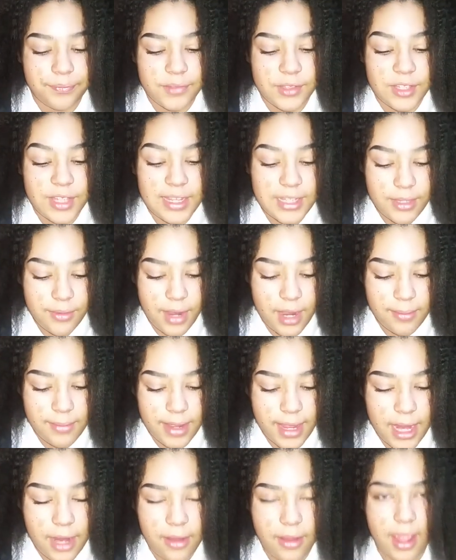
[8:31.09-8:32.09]
So that's how I had
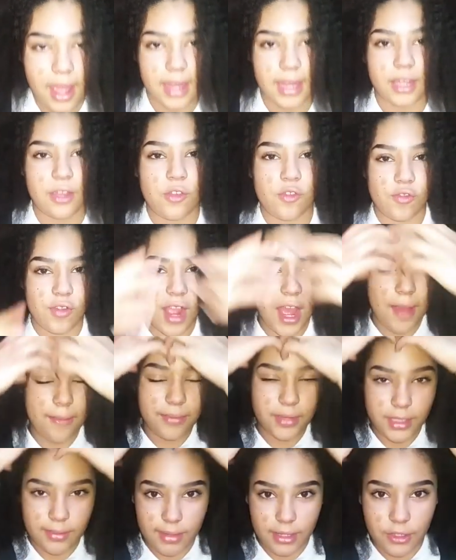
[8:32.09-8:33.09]
my hair, and he
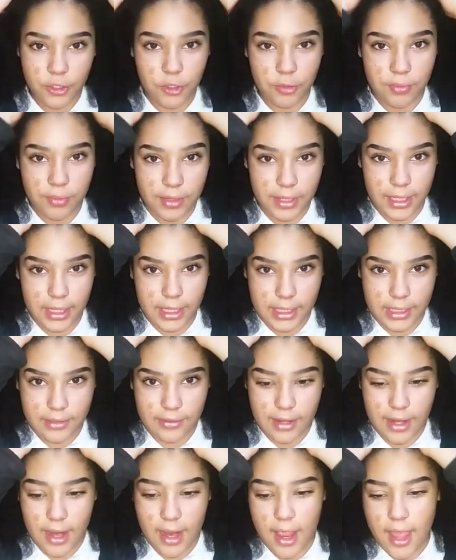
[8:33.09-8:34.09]
grabs my two pleats,
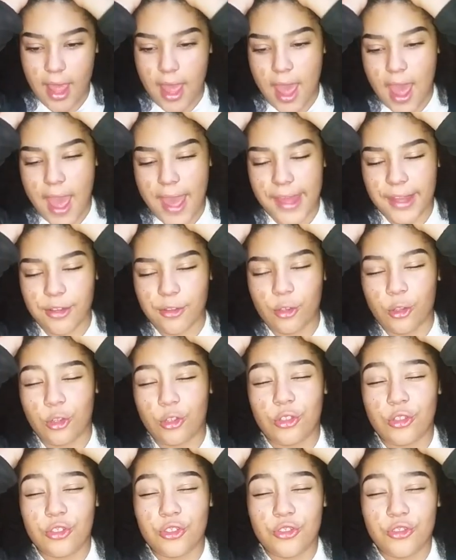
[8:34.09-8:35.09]
right, and
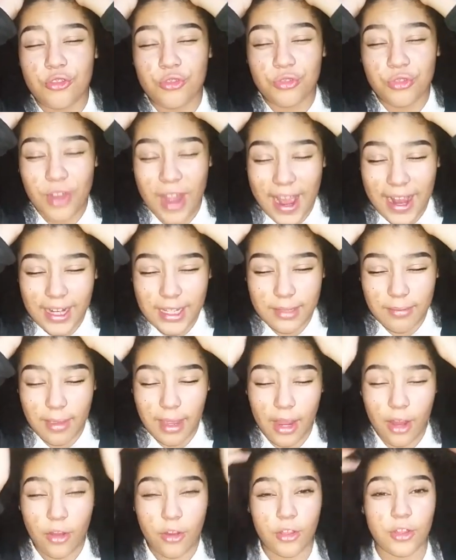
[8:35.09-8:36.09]
drags
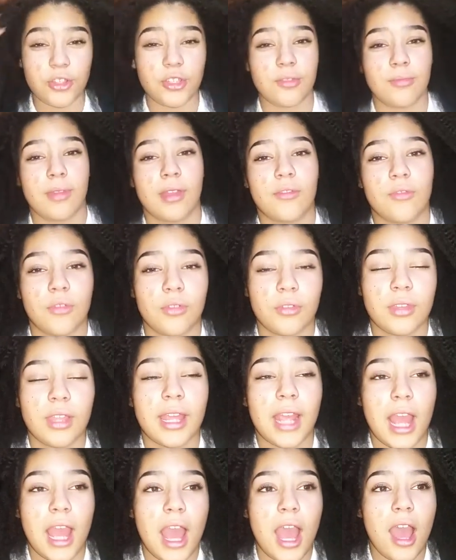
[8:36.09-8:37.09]
me across the main road,
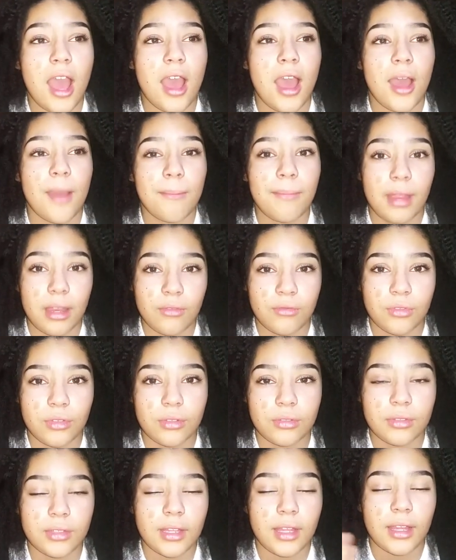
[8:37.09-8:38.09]
like a main
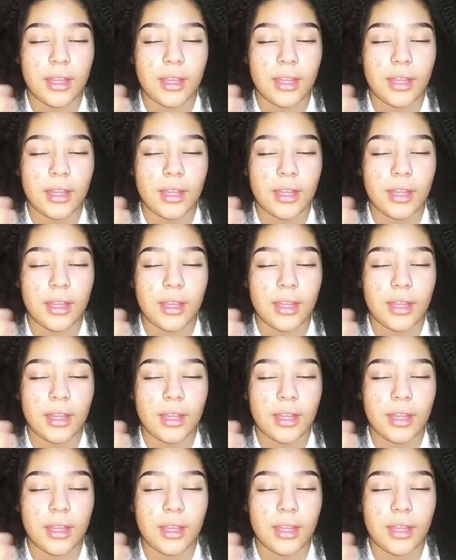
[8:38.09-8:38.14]
road.